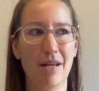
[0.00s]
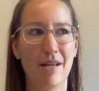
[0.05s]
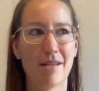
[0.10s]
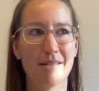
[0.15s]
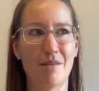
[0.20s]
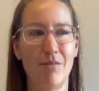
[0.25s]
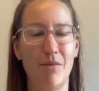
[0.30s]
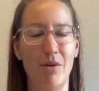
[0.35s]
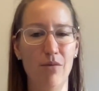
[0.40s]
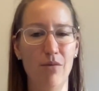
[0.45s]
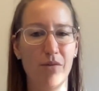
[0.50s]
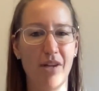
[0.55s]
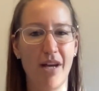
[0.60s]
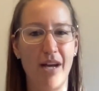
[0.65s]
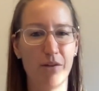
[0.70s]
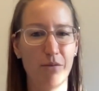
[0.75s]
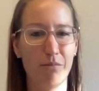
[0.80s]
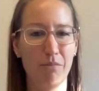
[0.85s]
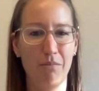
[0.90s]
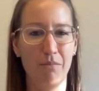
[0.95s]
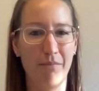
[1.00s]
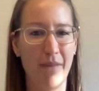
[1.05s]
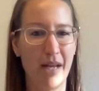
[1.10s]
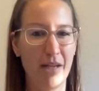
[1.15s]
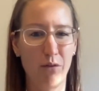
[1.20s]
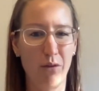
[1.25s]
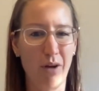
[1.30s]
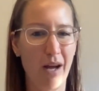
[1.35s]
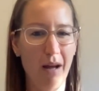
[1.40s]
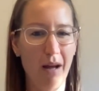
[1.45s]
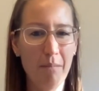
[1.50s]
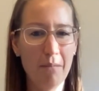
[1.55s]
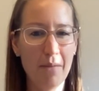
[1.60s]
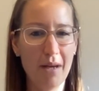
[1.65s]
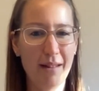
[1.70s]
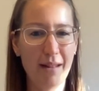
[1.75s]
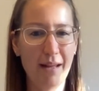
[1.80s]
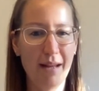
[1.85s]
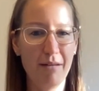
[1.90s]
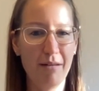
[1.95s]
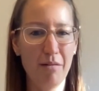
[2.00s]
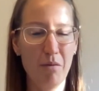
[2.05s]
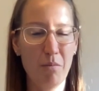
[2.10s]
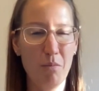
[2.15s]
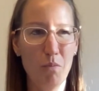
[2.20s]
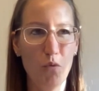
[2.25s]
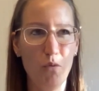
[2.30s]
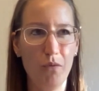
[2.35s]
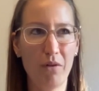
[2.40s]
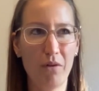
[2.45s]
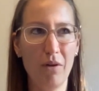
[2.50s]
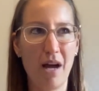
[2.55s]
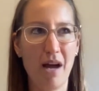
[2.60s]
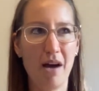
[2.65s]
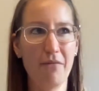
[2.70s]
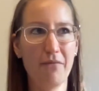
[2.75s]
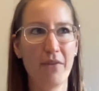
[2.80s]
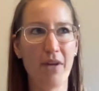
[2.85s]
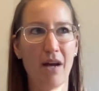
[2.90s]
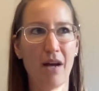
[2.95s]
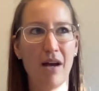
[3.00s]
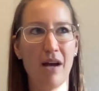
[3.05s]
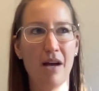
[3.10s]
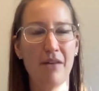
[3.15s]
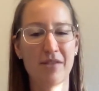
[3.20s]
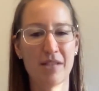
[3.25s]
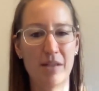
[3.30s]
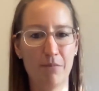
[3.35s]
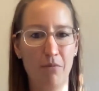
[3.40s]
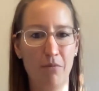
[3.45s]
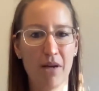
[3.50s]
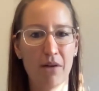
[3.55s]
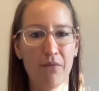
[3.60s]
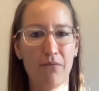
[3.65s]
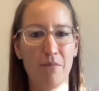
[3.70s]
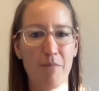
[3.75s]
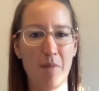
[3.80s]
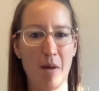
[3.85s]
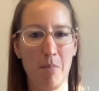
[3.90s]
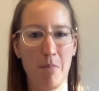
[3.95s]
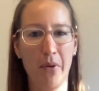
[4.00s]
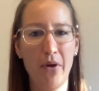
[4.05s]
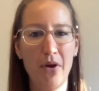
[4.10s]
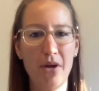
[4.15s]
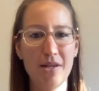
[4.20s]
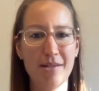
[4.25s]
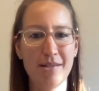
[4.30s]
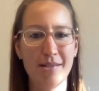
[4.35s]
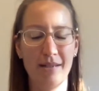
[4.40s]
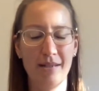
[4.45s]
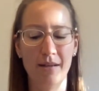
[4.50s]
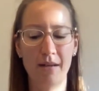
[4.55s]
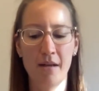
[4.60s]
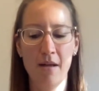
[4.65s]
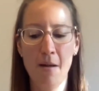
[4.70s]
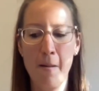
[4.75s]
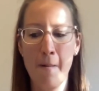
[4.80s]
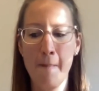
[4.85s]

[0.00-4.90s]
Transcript: someone who's hard to make to come, and then moving after I separated from that person